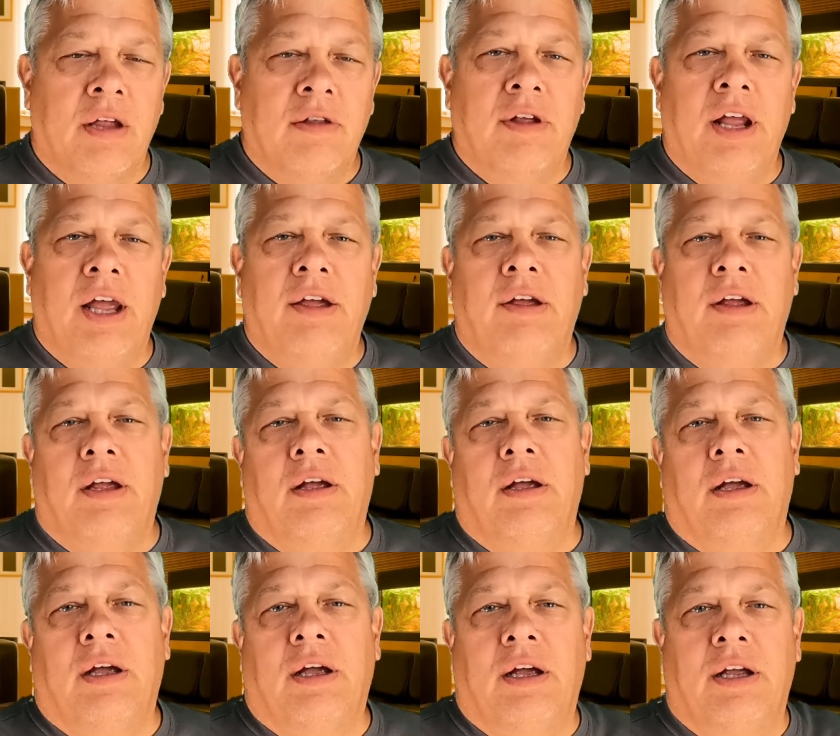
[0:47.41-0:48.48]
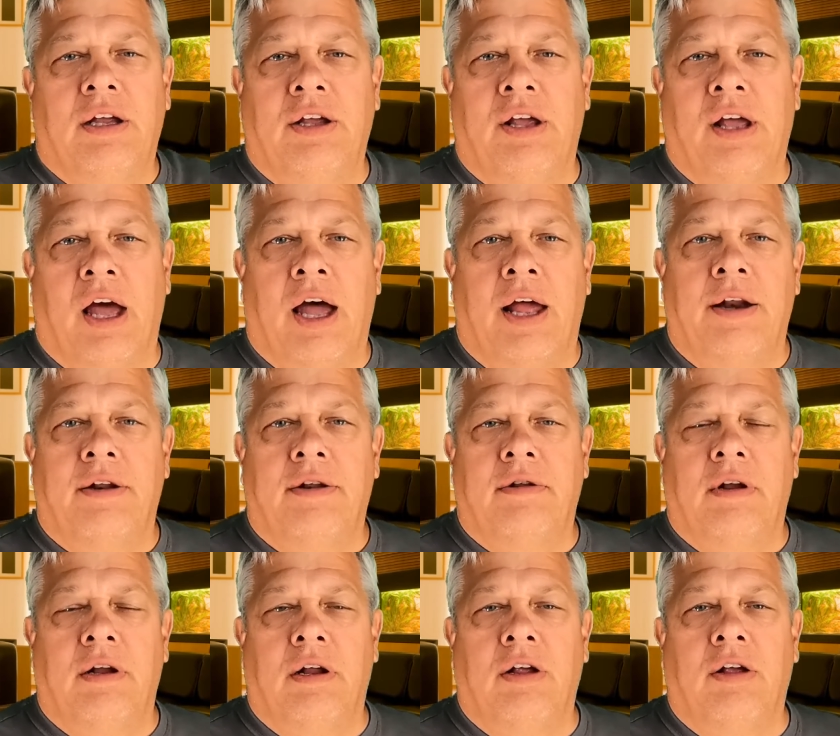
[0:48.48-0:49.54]
Today, you go
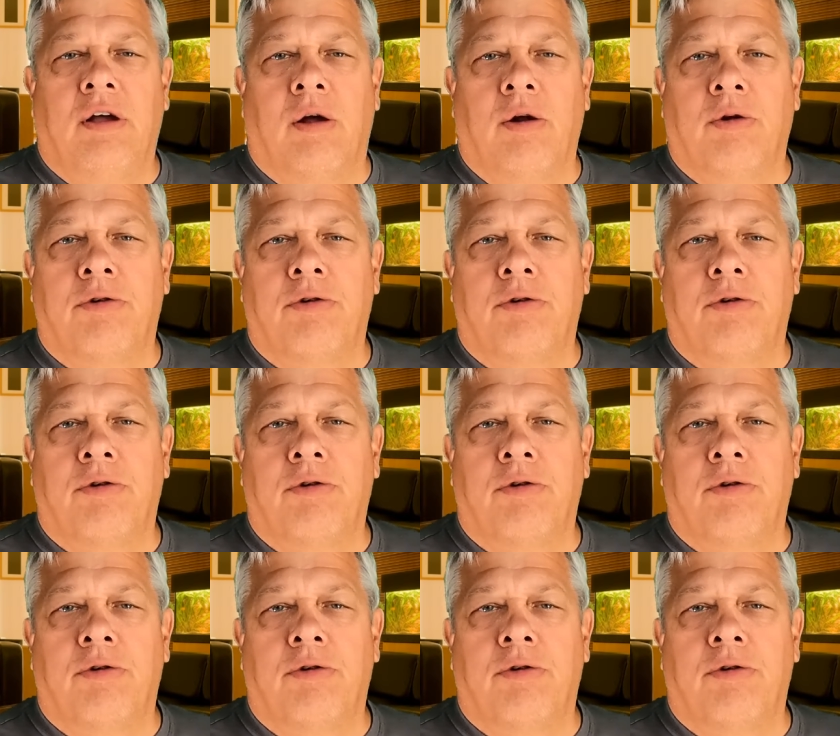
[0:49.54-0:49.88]
to